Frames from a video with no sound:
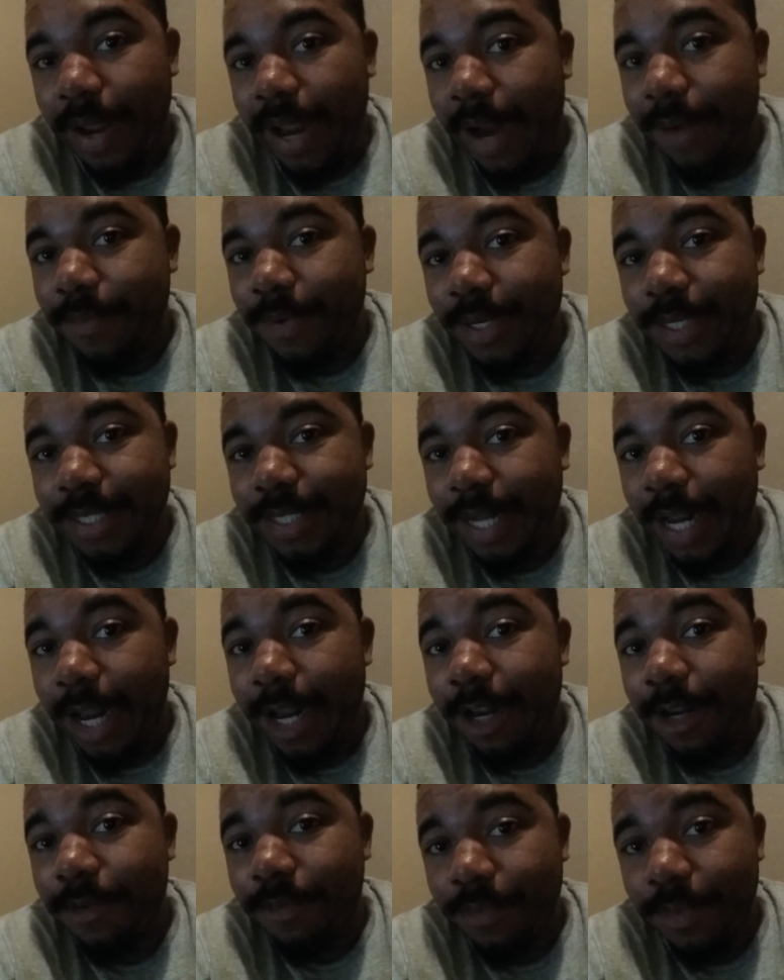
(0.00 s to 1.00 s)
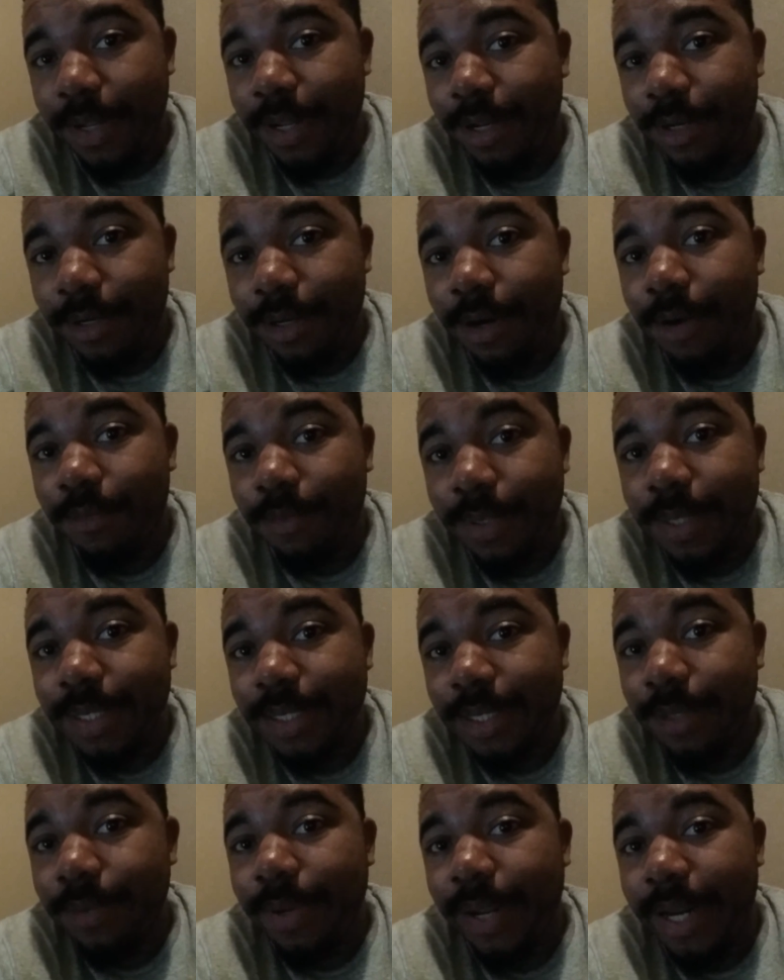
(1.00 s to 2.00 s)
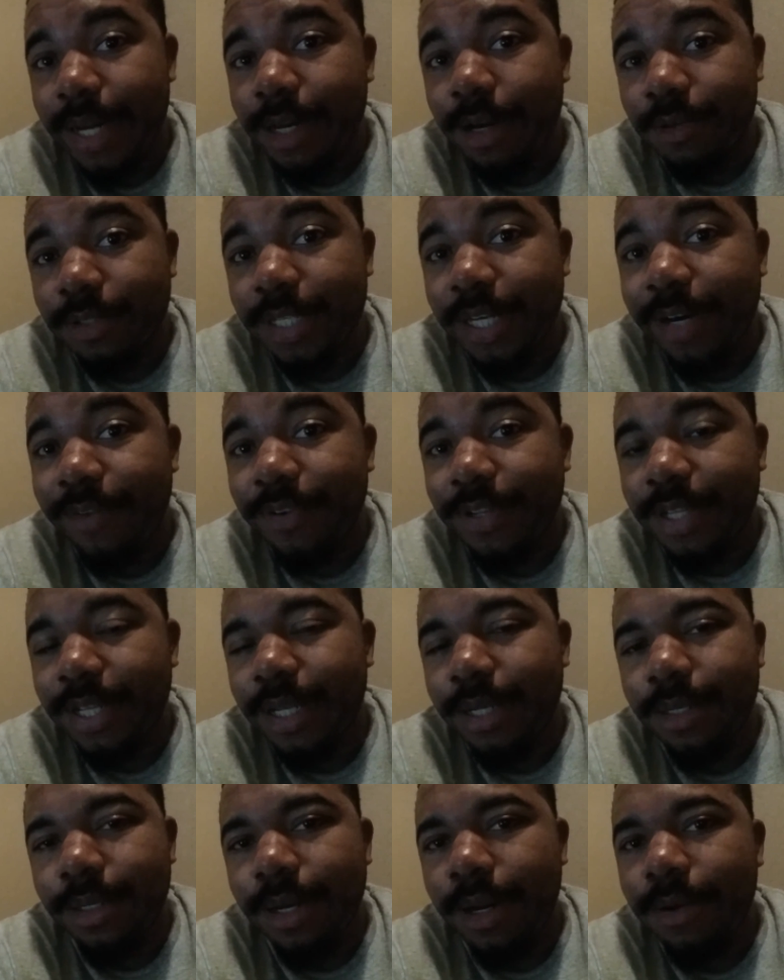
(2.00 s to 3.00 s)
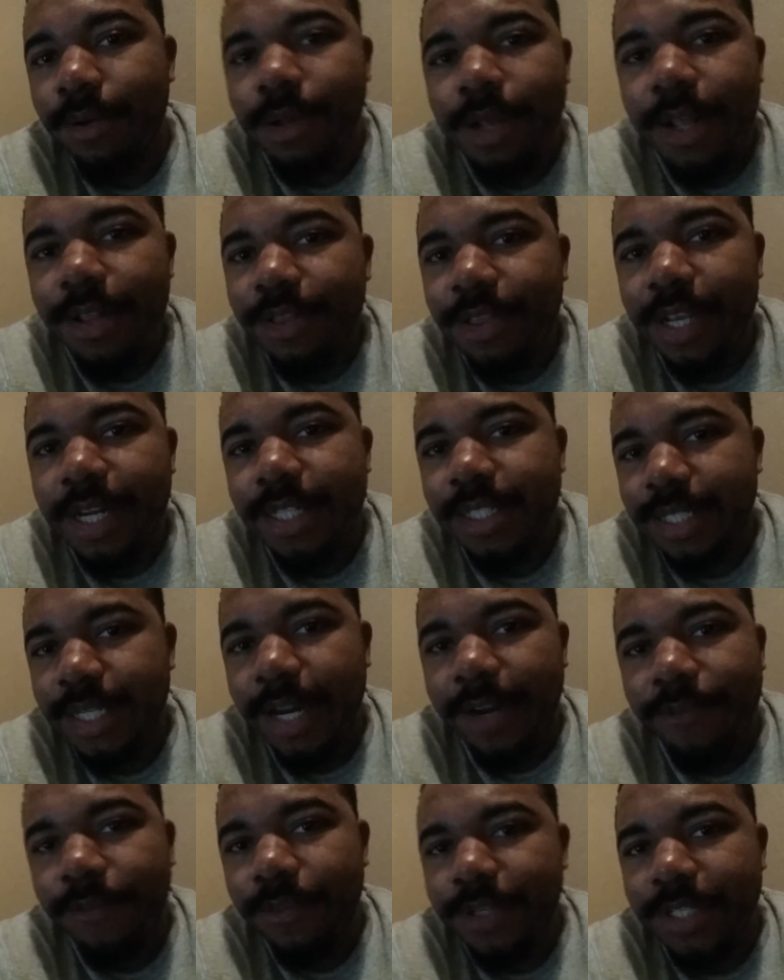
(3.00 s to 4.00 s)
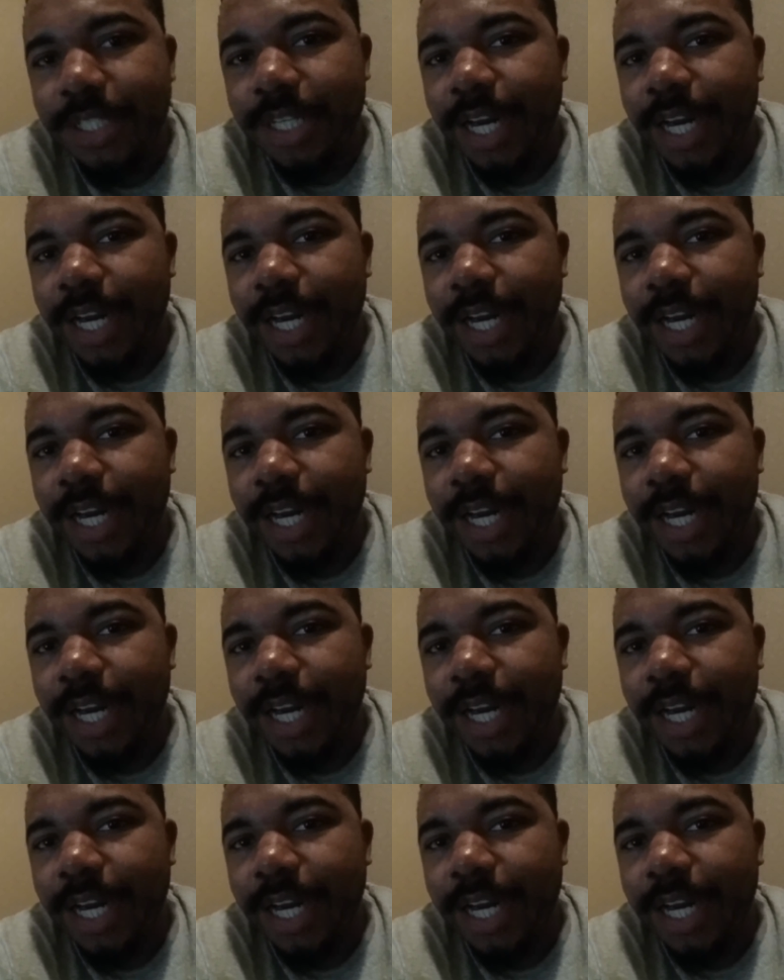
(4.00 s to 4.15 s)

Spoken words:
after this game and with this new head coach and everything, things definitely